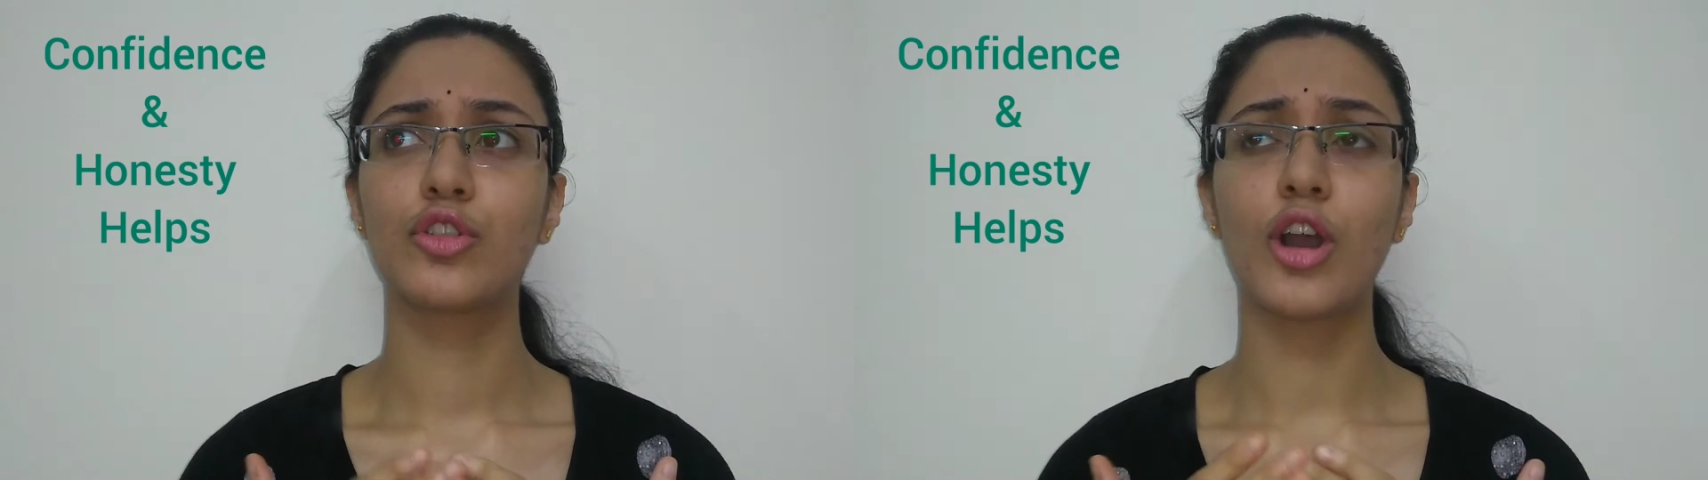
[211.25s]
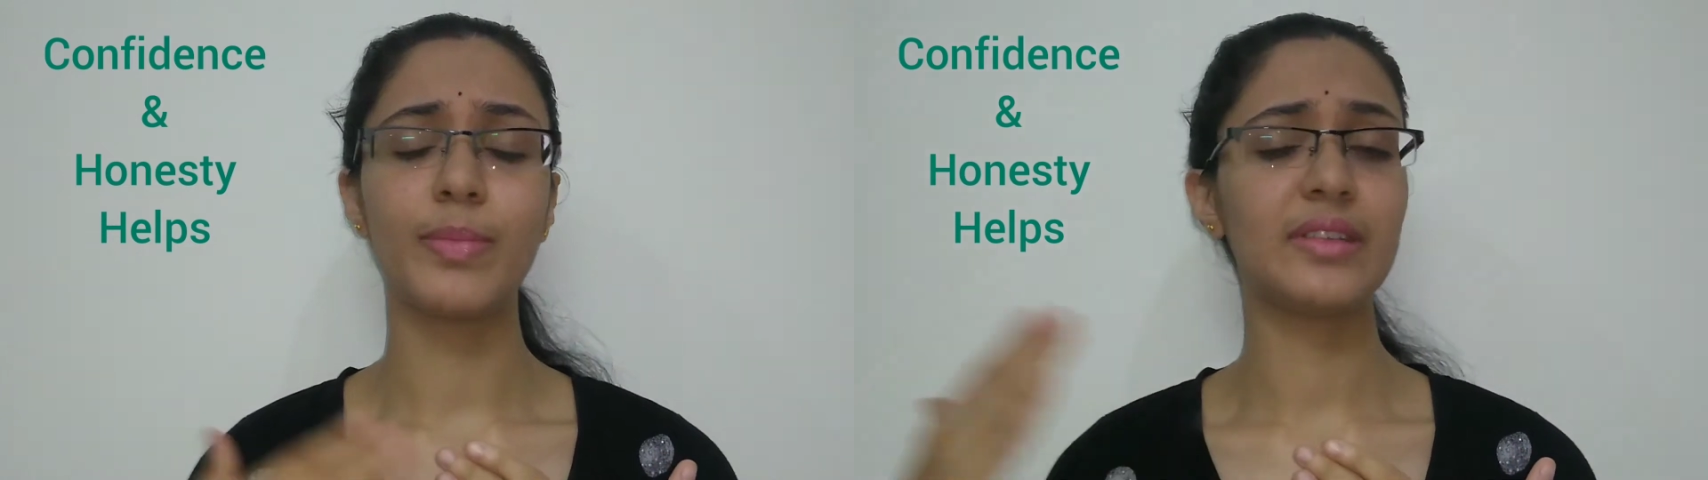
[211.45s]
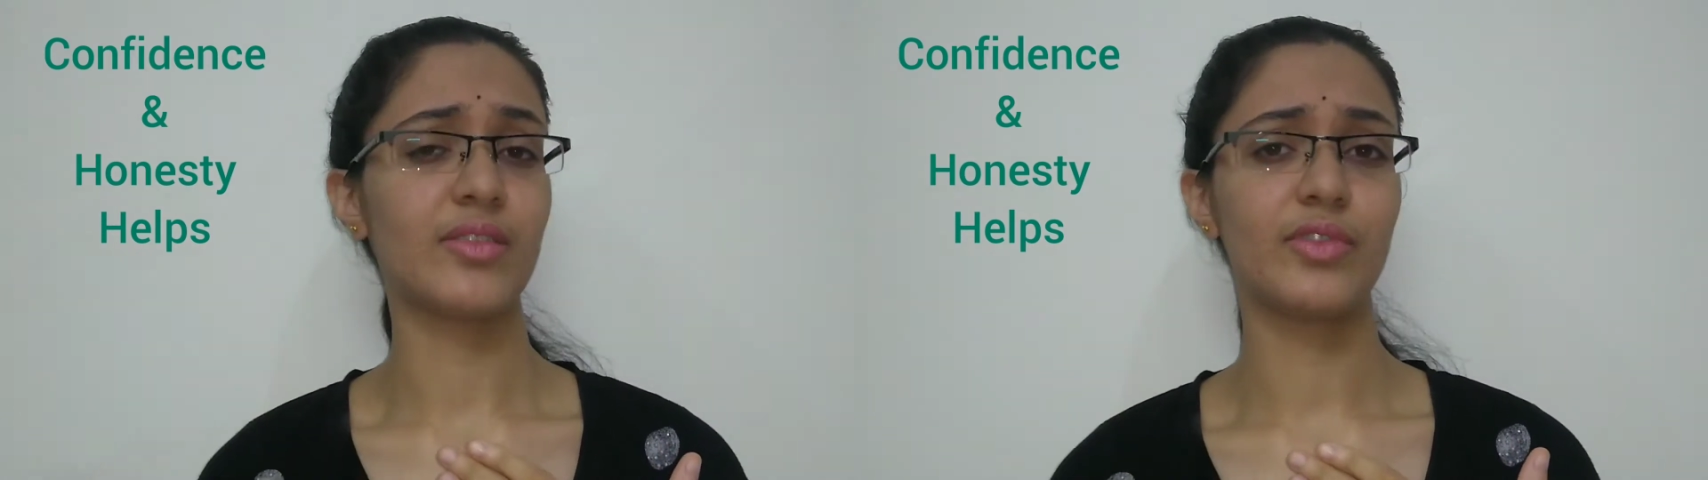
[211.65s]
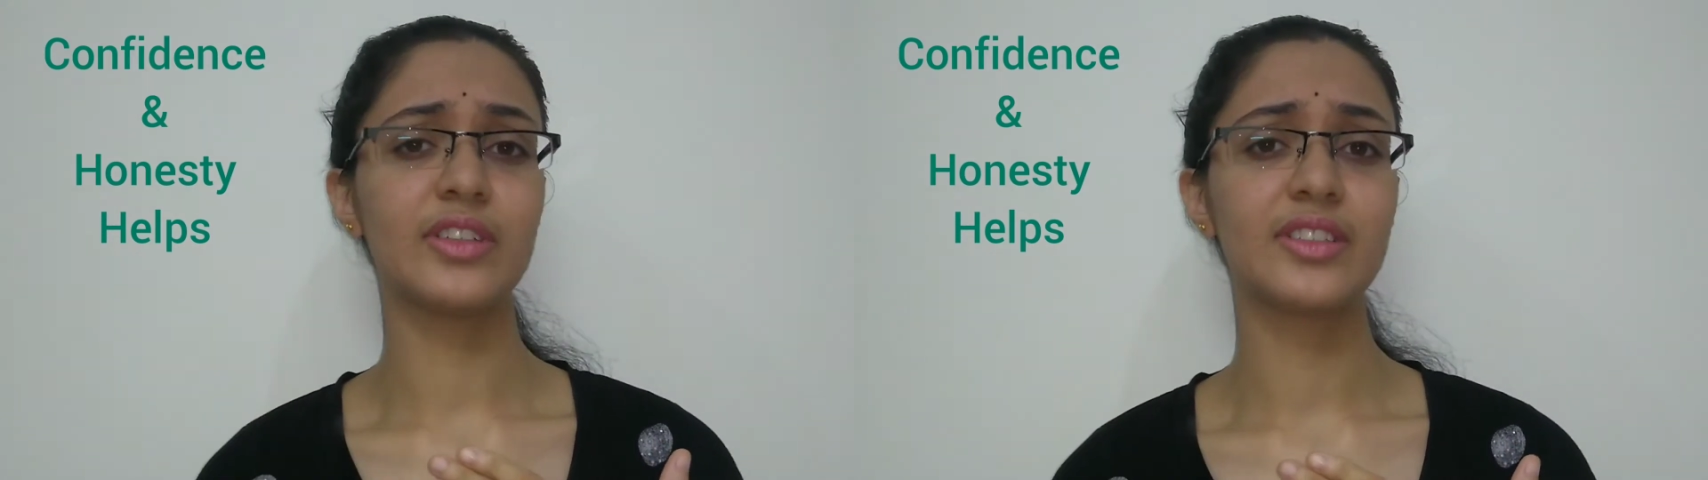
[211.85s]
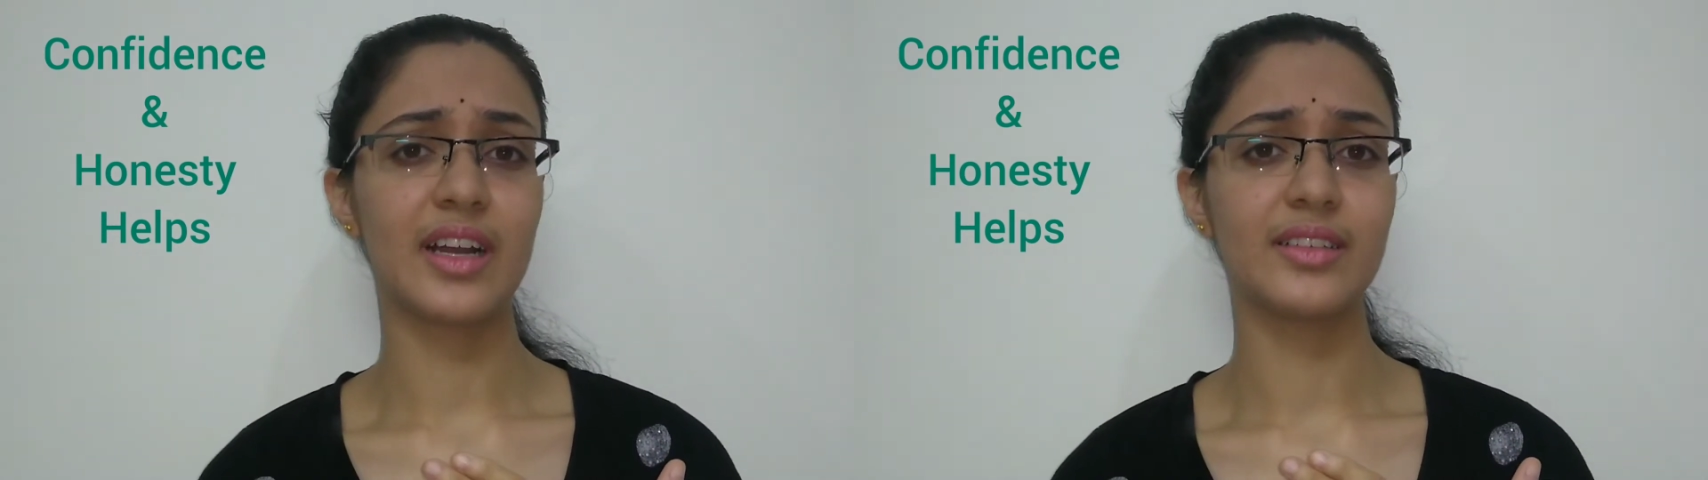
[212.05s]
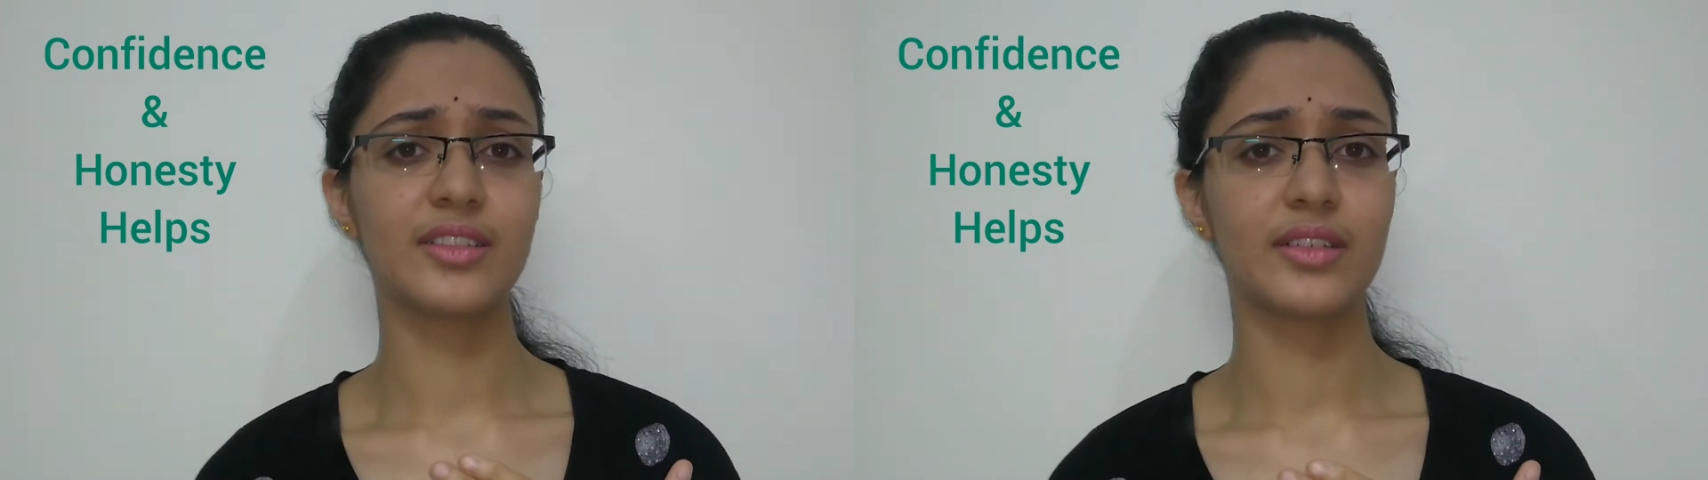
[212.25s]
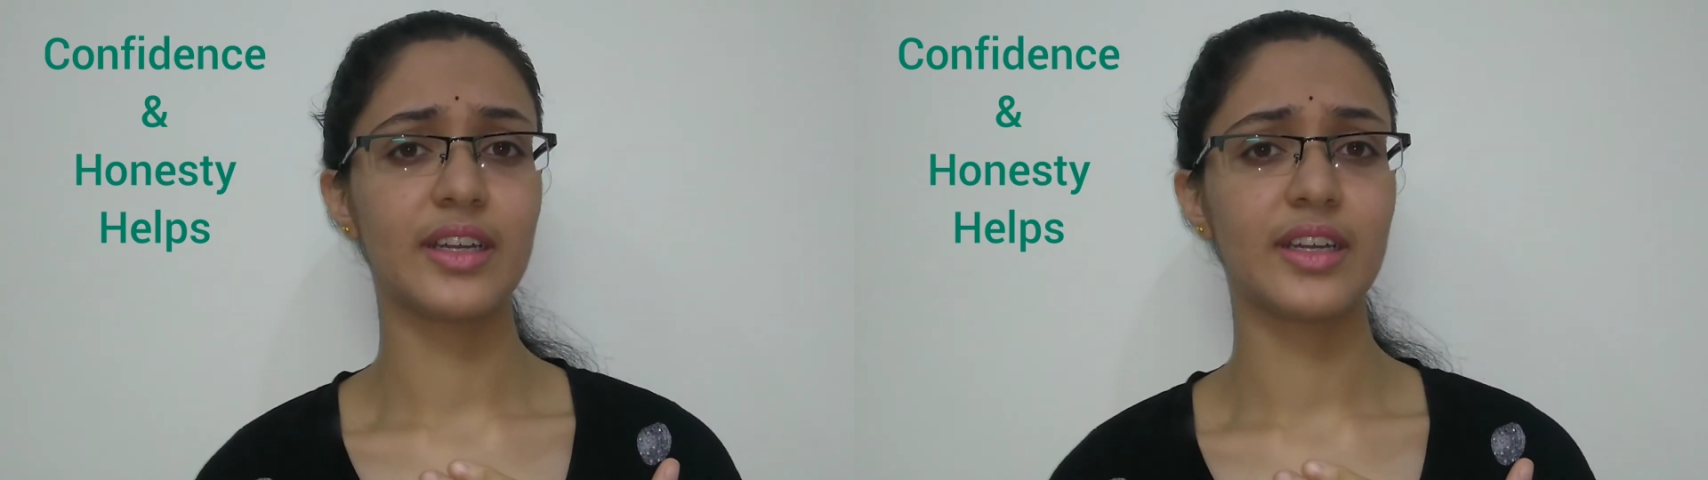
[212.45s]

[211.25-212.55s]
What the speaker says: copy someone's answer